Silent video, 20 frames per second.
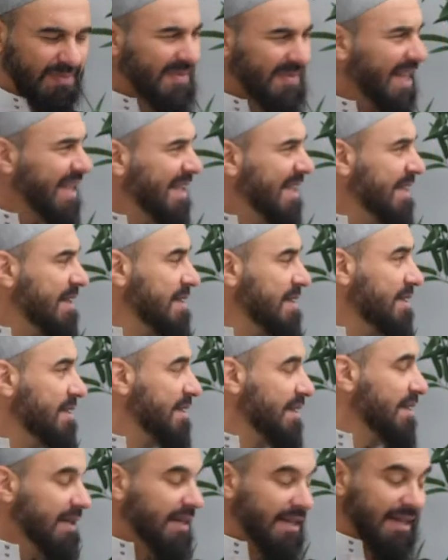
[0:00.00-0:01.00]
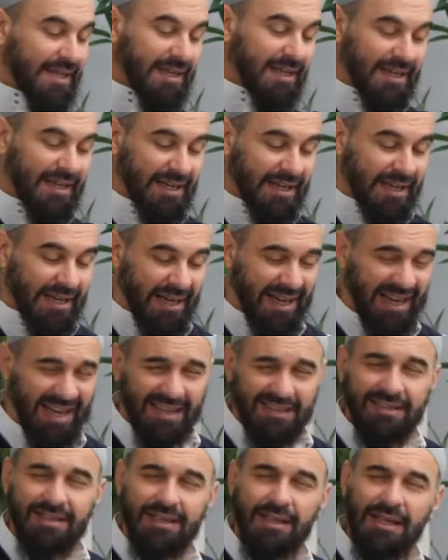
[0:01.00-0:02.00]
is a
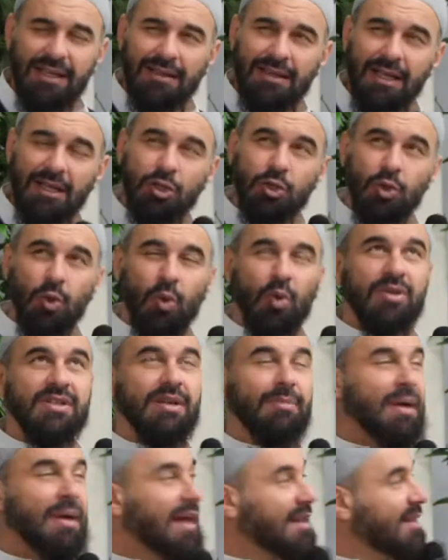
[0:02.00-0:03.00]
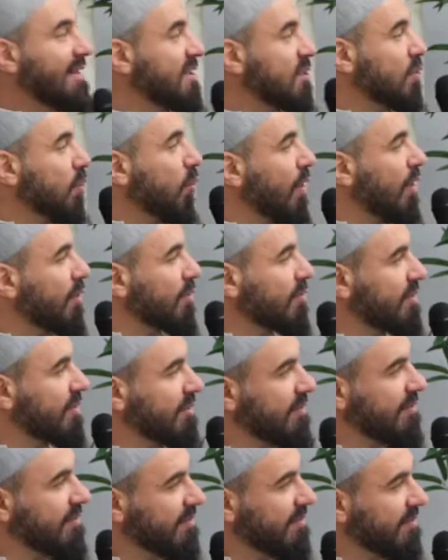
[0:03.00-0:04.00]
hadith that talks about this world.
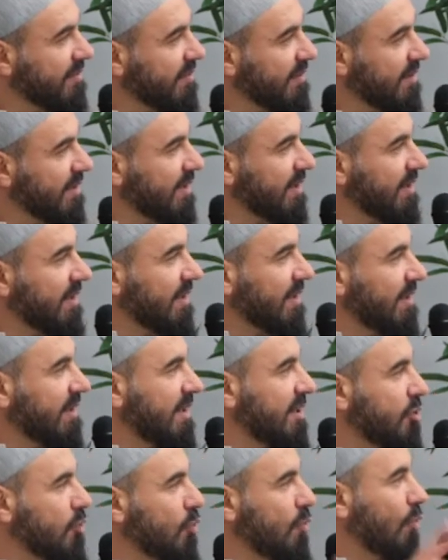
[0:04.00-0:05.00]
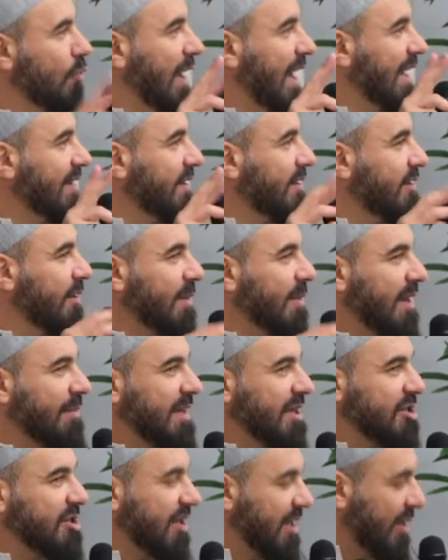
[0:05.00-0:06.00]
There's two more hadith I'm going to
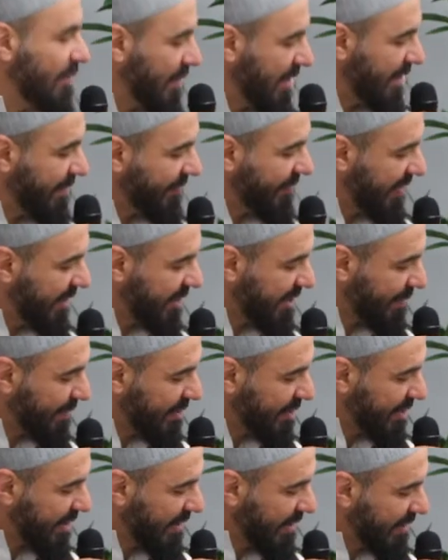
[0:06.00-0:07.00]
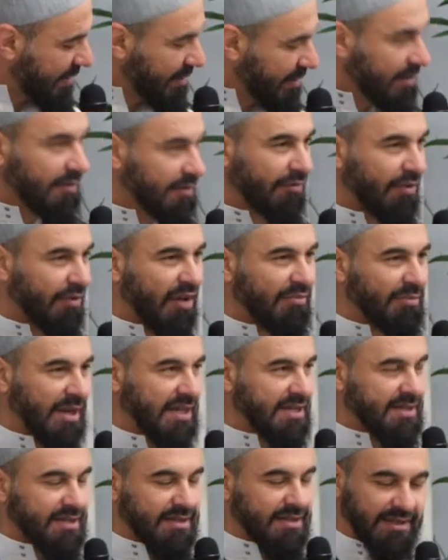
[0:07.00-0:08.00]
mention, then we're going to finish up, inshallah. 5
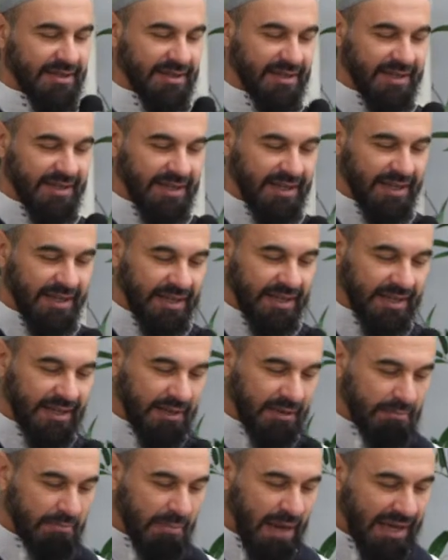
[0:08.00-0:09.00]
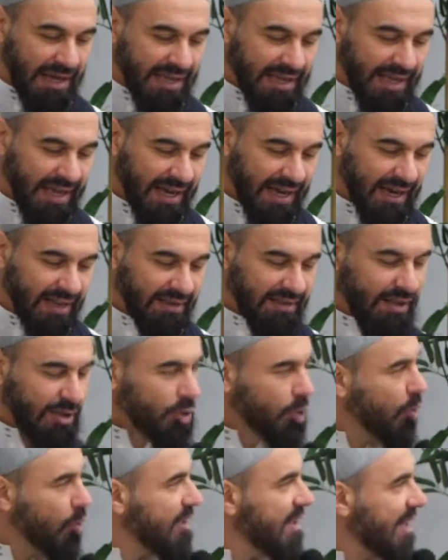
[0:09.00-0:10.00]
minutes. Man kanat
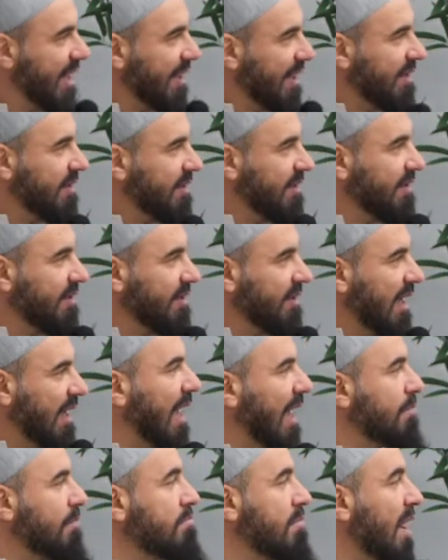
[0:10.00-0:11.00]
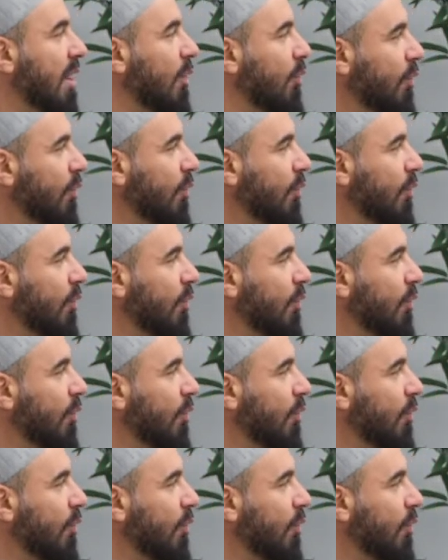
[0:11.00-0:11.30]
ad-dunya hammahu.